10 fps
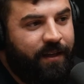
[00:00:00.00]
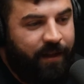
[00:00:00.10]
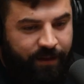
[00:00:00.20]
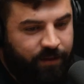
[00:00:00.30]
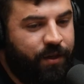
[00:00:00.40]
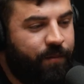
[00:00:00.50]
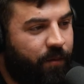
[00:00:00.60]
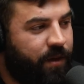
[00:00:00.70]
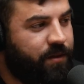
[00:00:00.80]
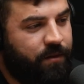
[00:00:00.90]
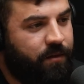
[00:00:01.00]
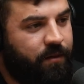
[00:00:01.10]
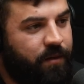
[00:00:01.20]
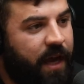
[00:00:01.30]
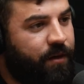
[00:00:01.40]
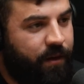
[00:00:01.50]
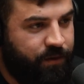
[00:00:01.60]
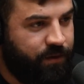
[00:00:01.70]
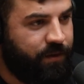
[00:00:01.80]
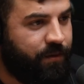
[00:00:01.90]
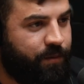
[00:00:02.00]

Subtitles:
at the gym I went to, hey, do you have jiu-jitsu